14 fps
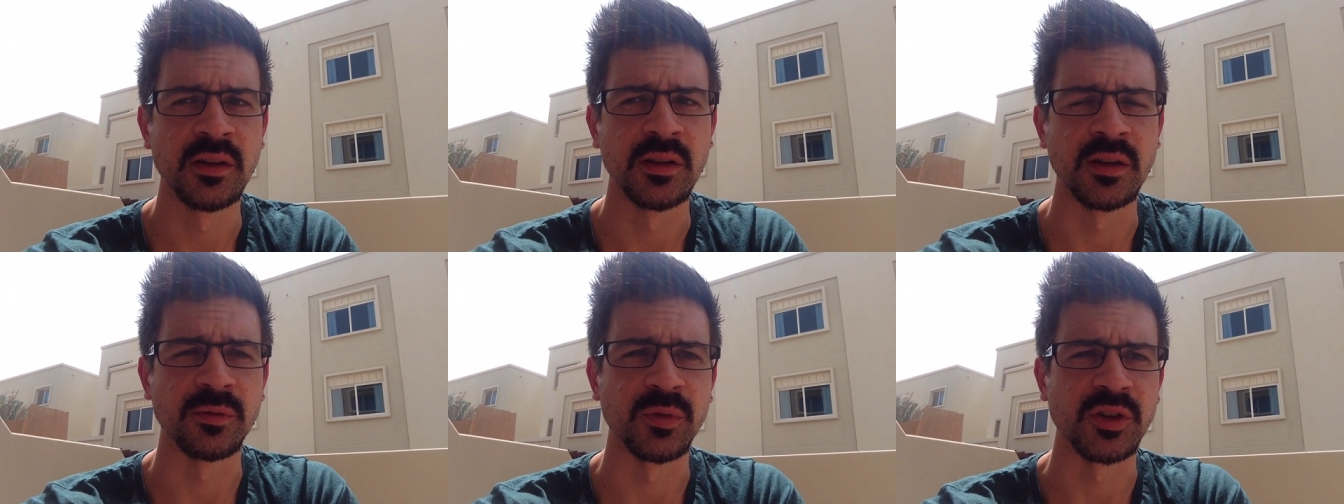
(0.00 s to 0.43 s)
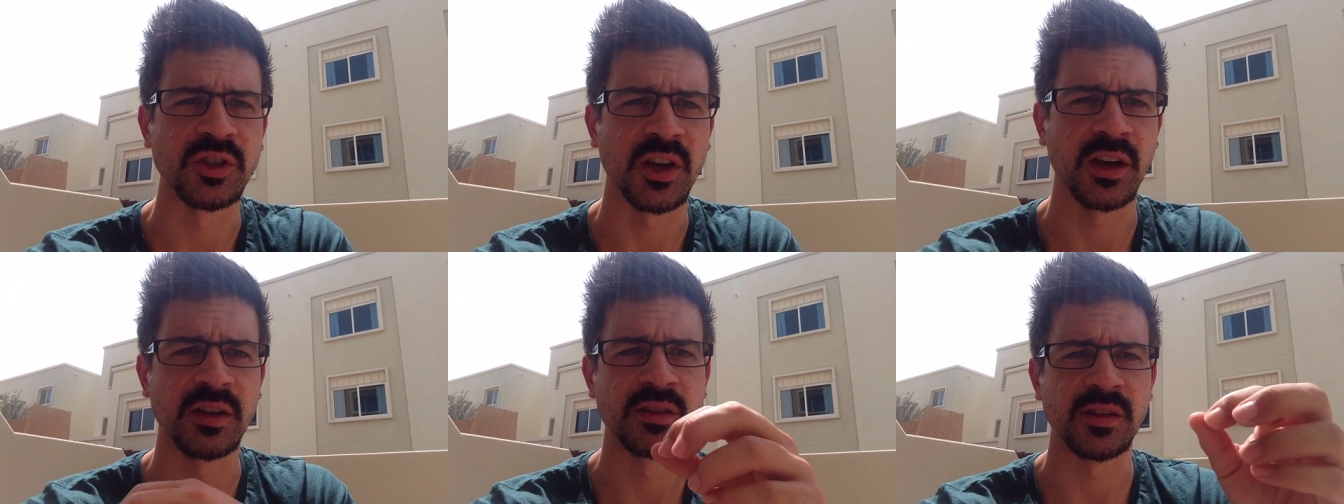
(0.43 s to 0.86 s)
And if we
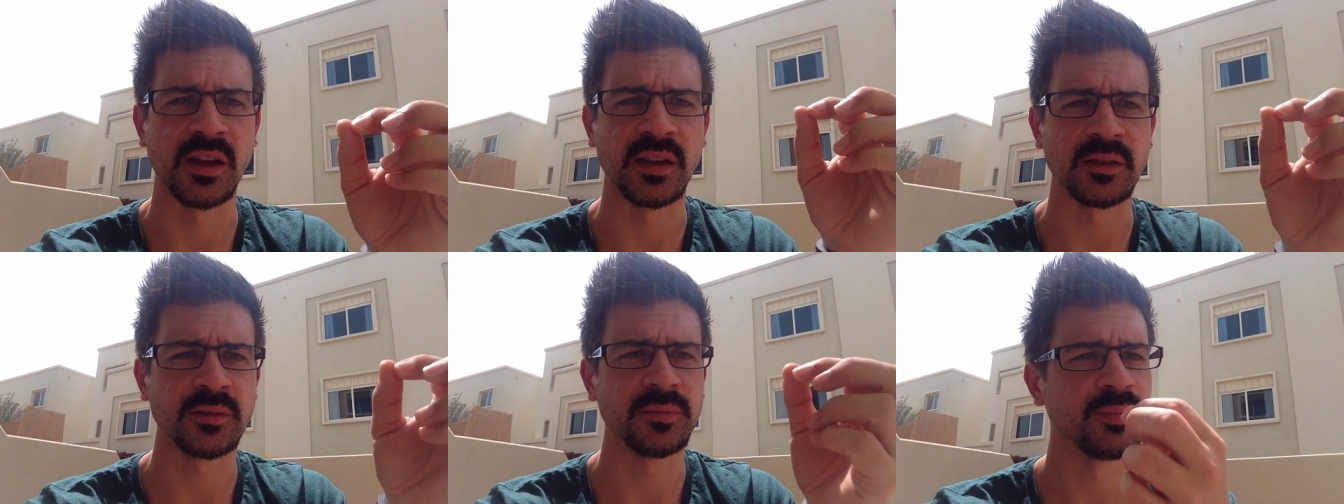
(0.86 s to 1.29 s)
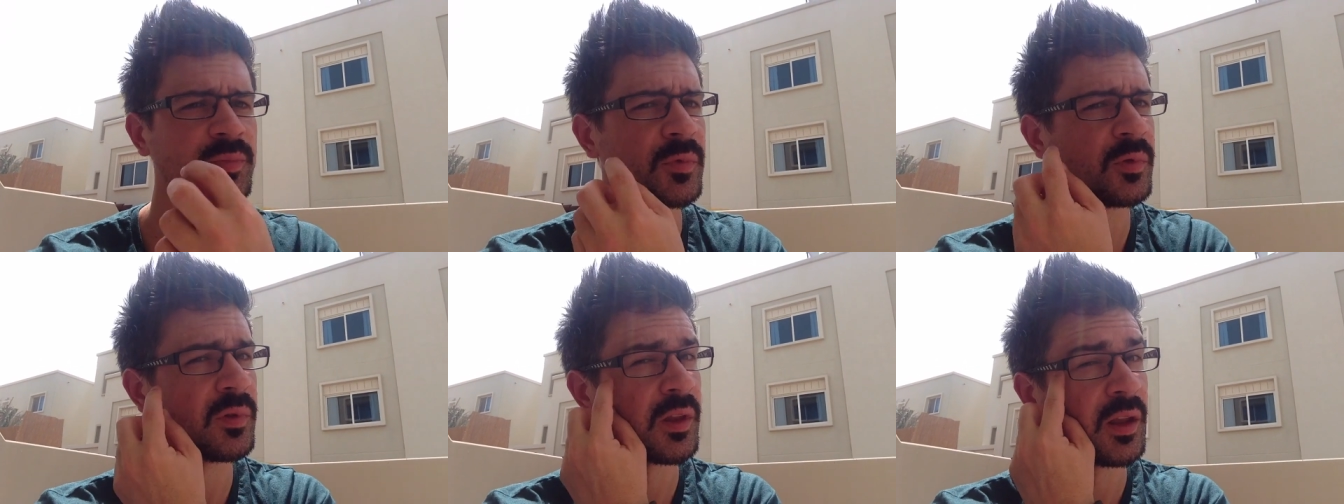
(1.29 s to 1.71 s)
change that,
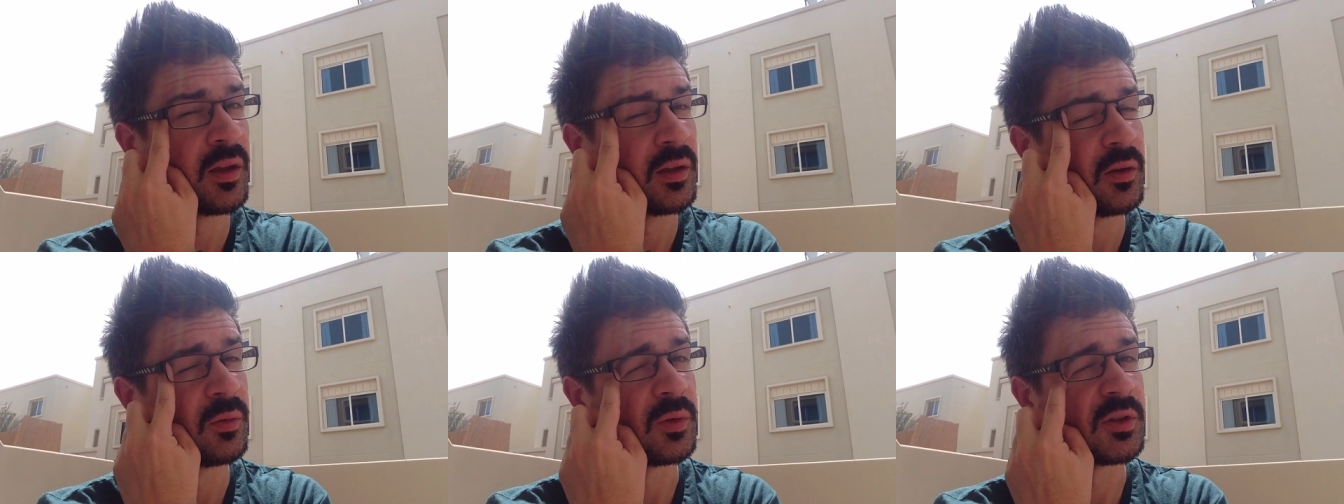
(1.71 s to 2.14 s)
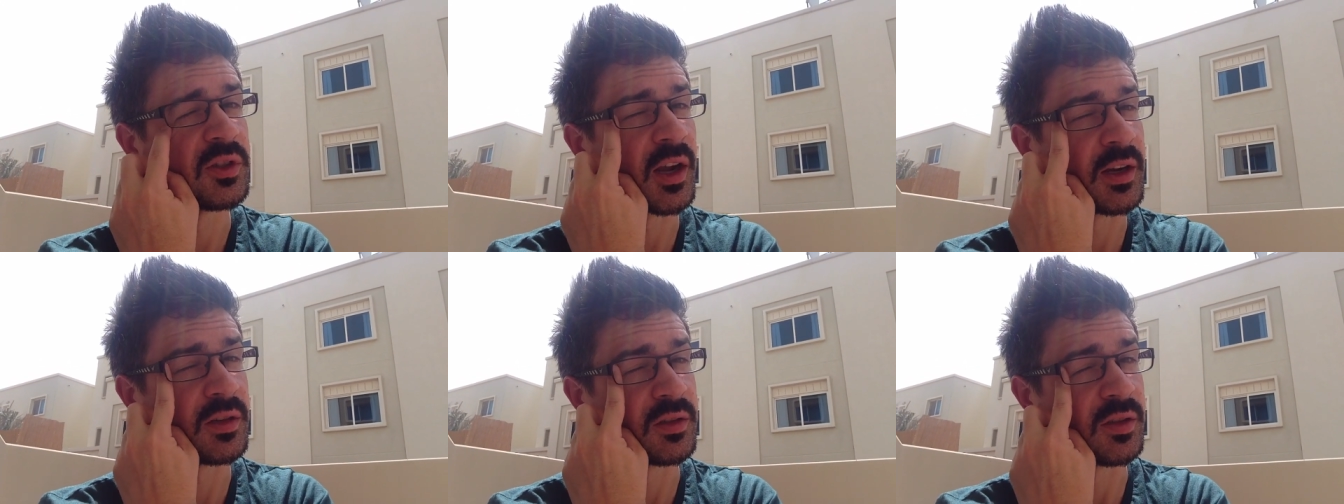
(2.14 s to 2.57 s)
we
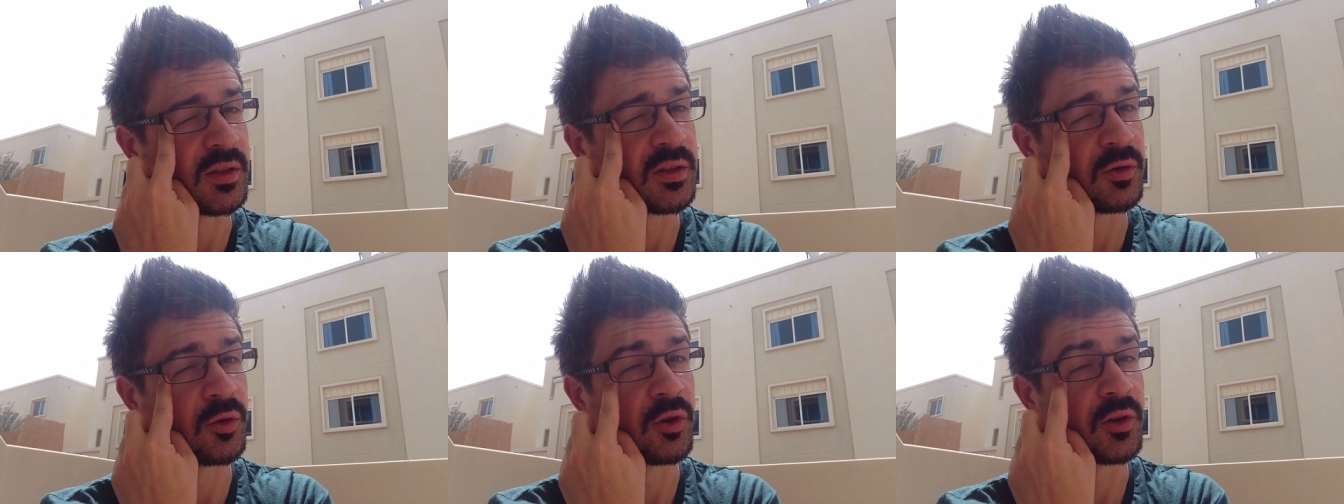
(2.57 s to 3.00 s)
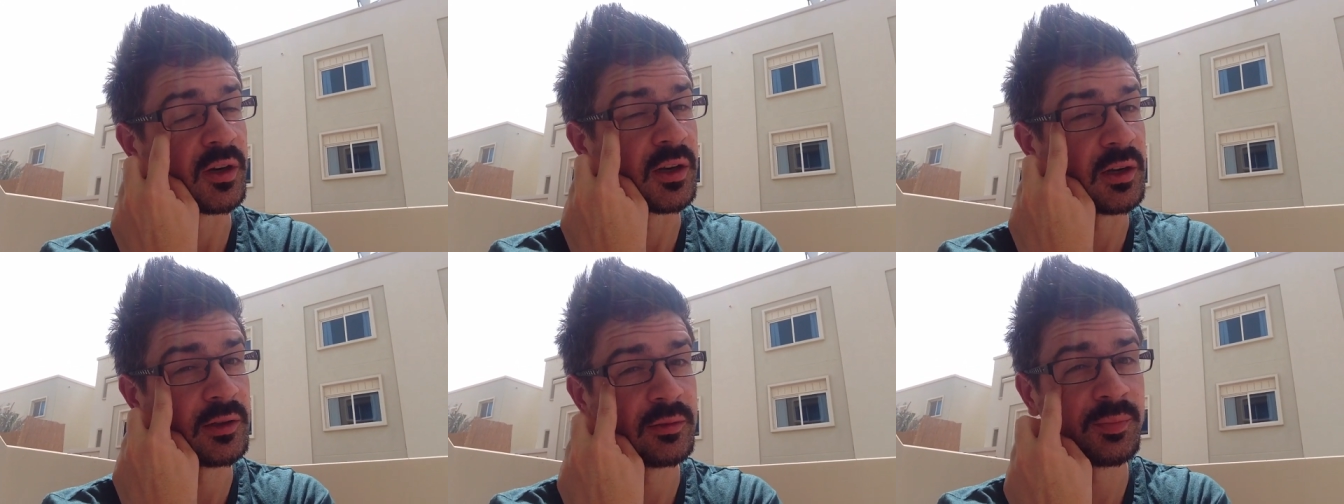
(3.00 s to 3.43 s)
change the story,
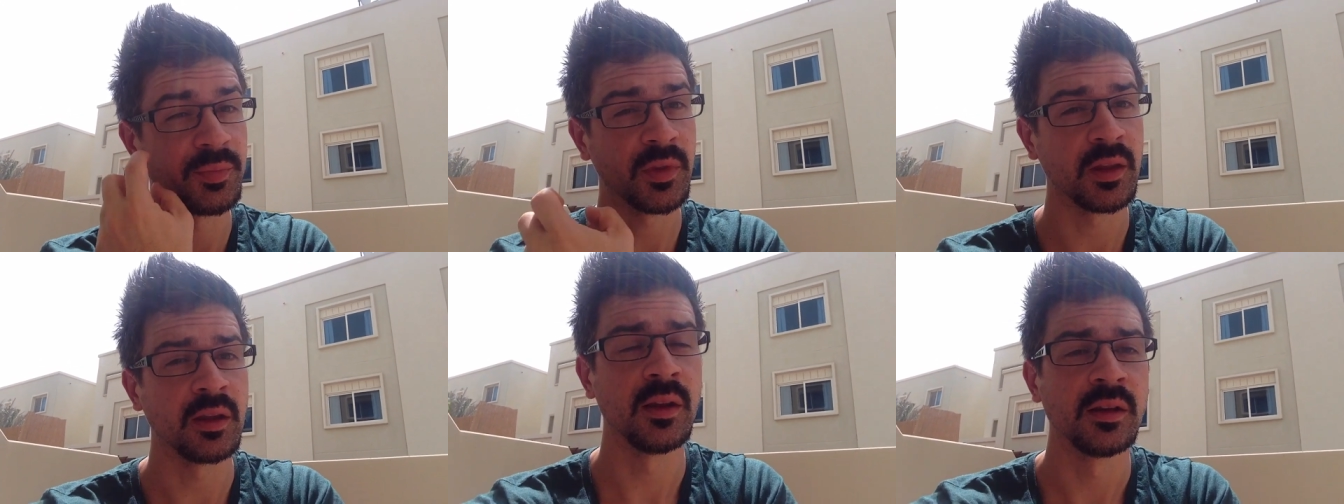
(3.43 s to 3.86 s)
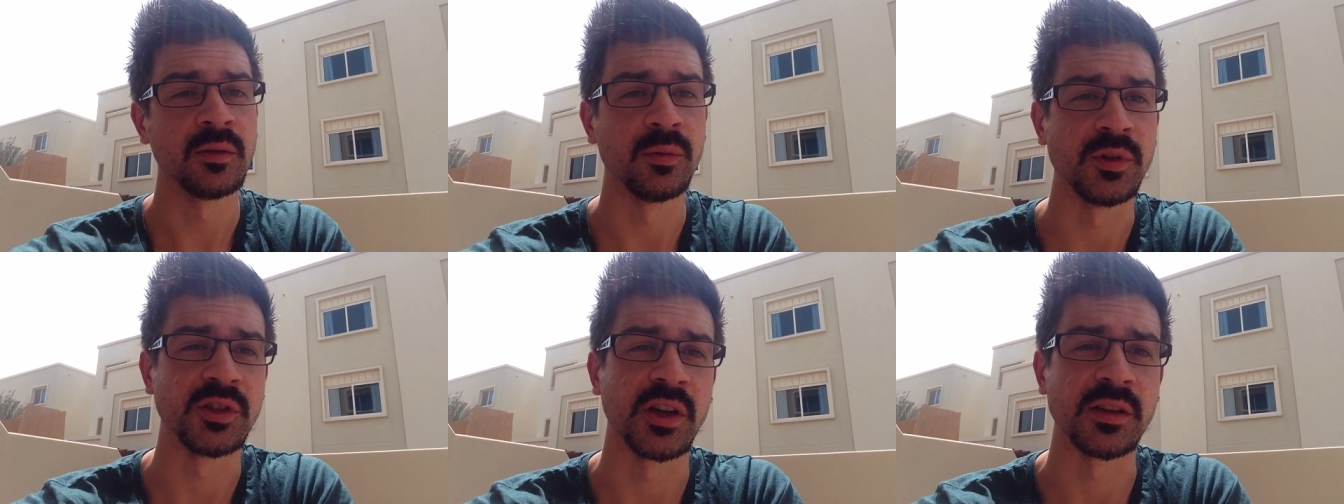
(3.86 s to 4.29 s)

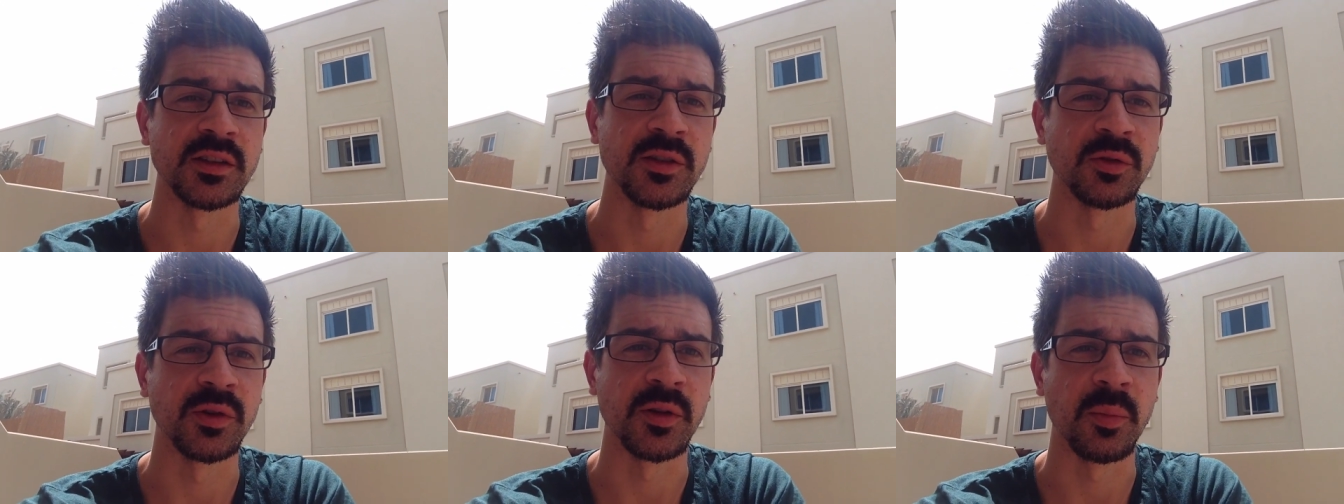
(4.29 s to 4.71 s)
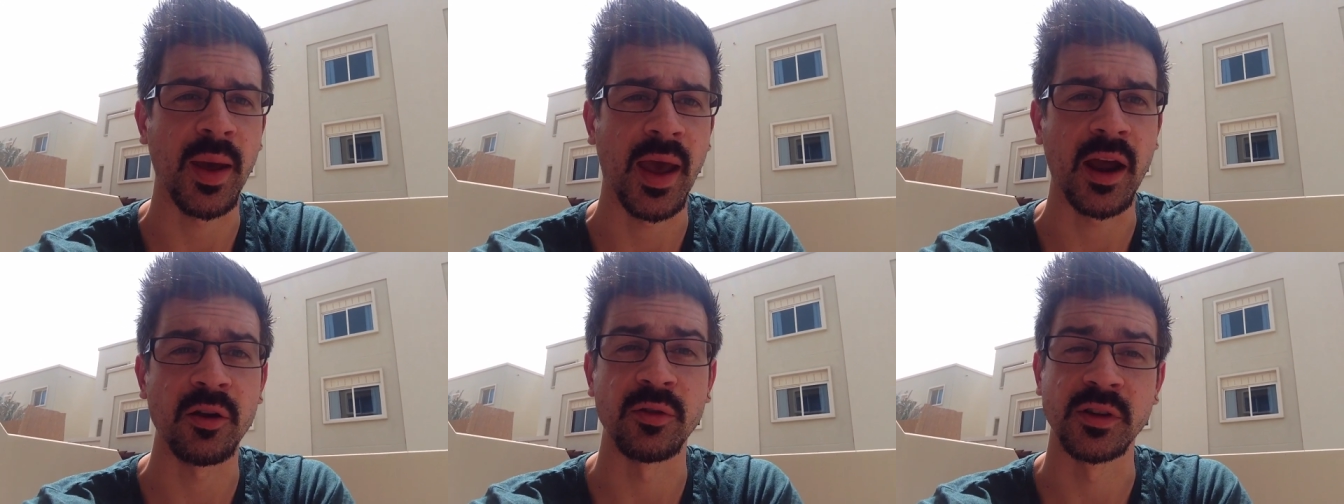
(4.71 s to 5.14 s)
we change it to an
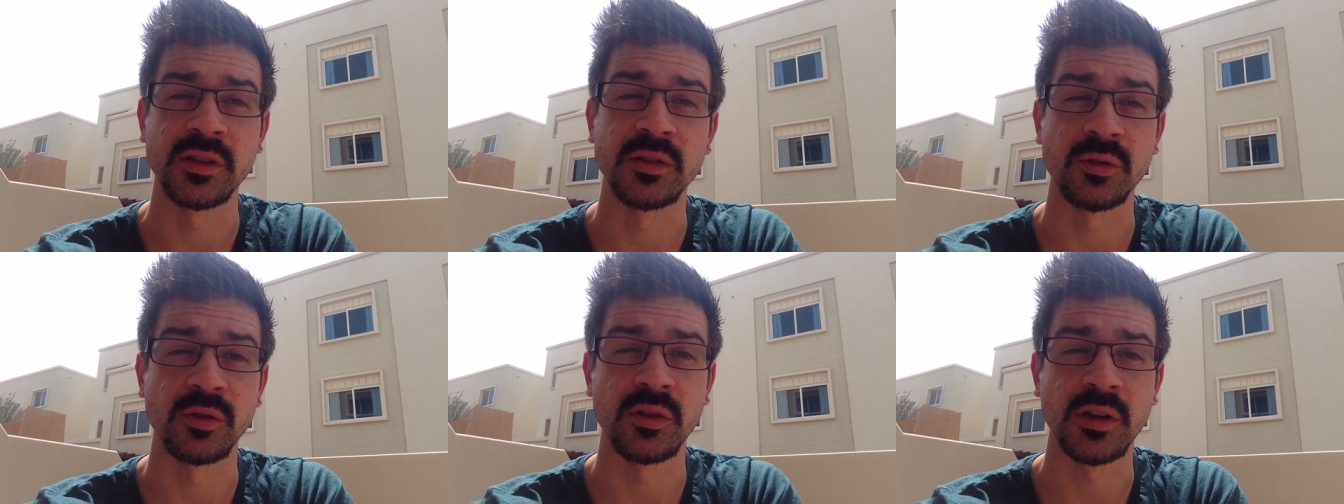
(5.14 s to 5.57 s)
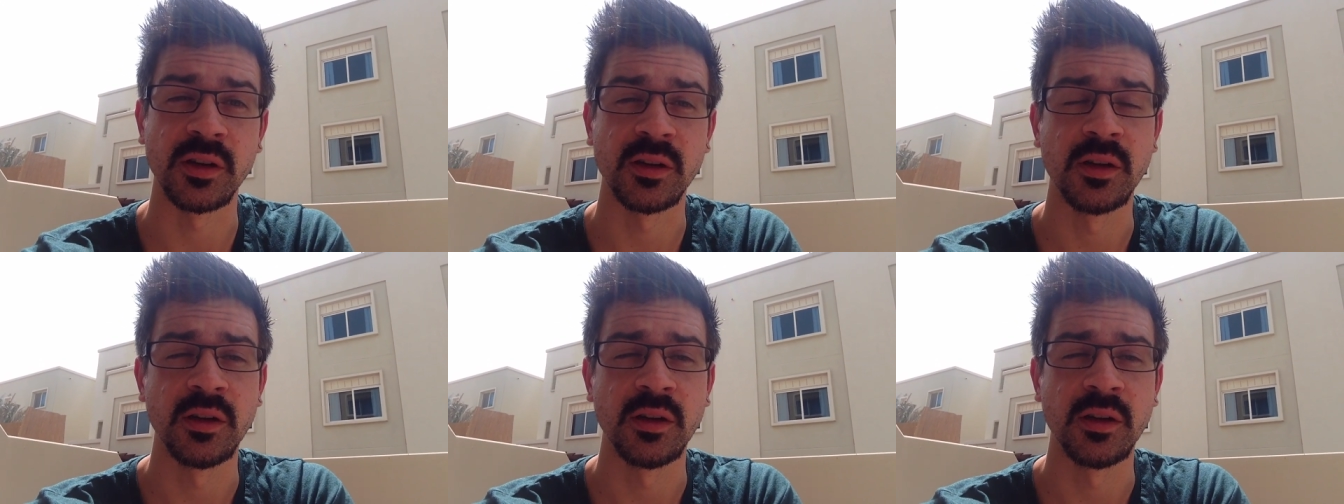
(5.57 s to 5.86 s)
empowering story,